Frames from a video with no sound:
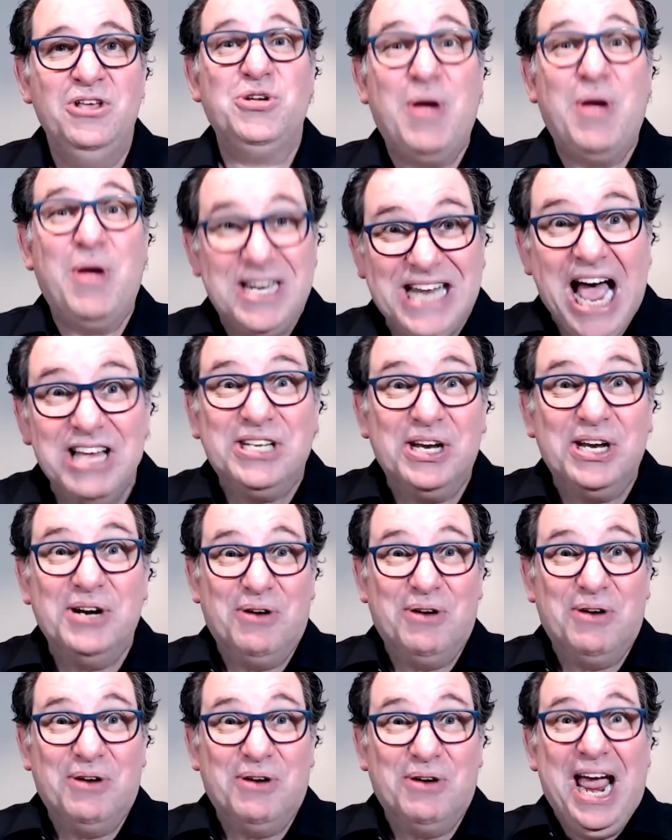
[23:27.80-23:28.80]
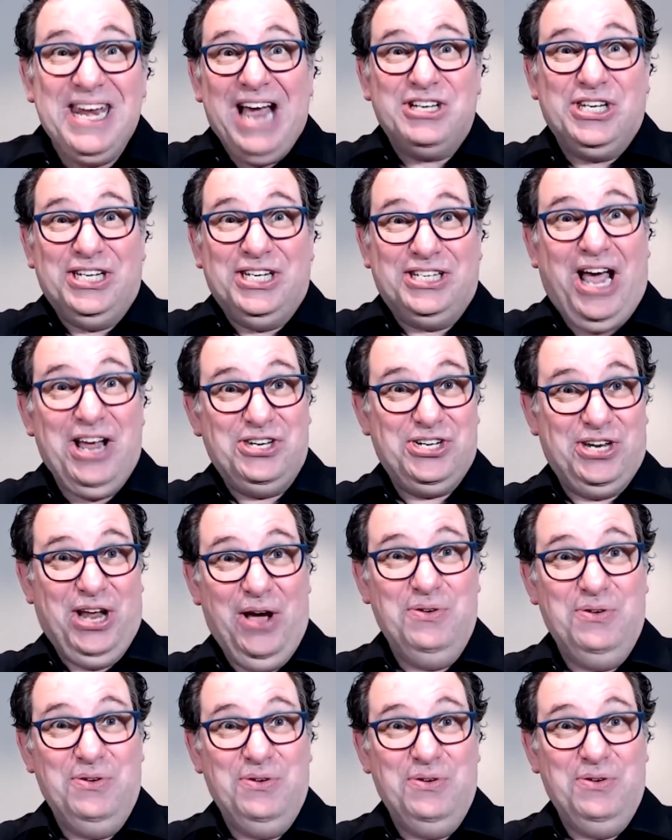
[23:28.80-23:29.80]
So he does it, right? He actually touch
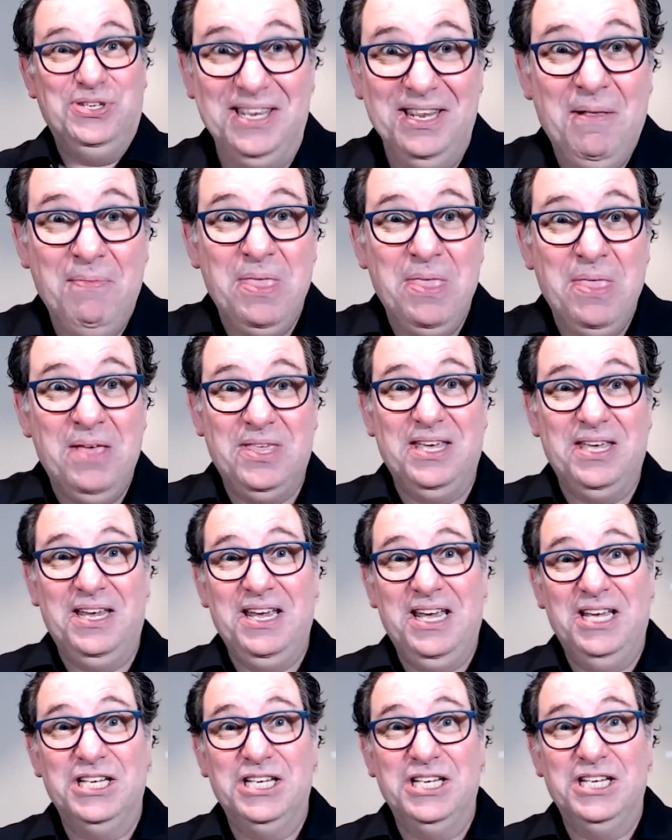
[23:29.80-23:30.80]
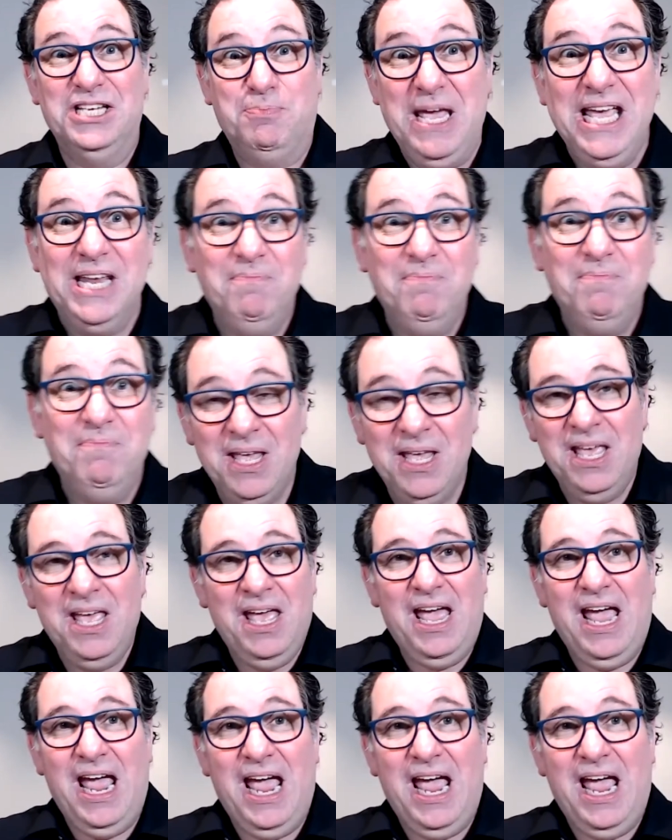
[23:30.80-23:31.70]
tones in the, his PIN.